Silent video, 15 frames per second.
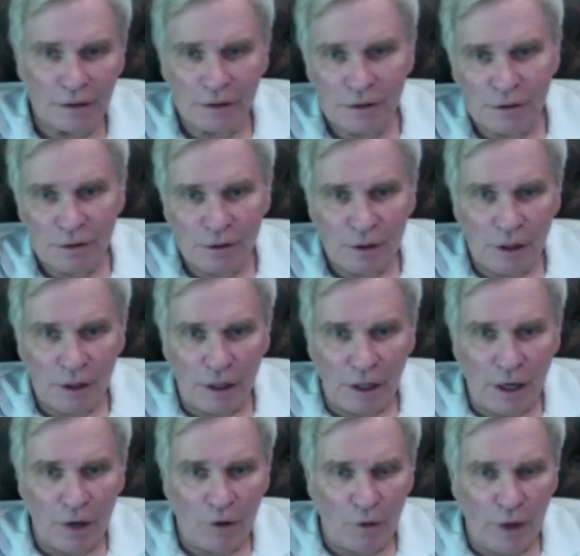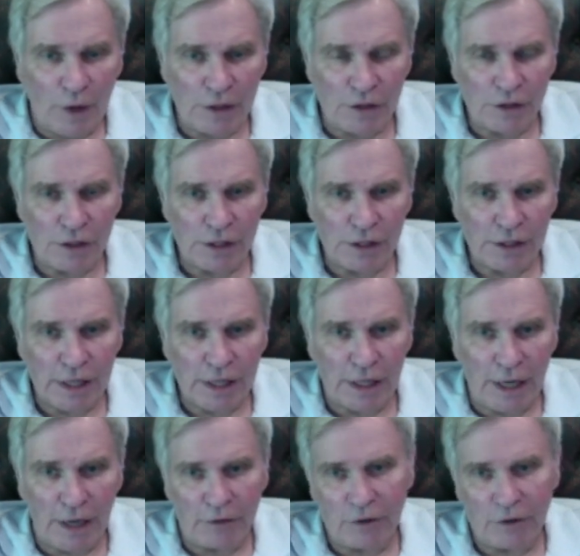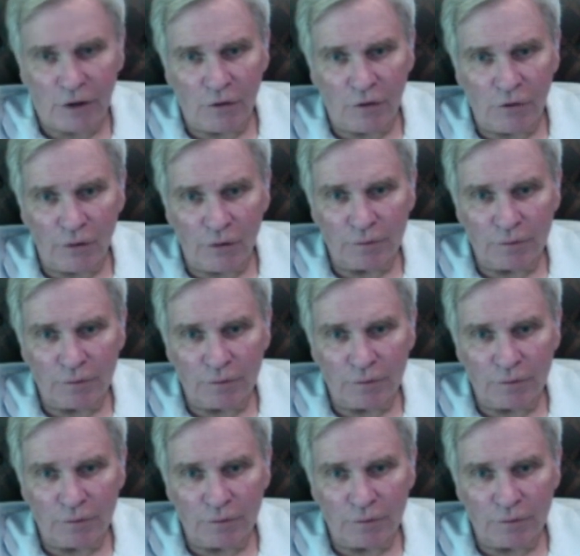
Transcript: other agencies out there from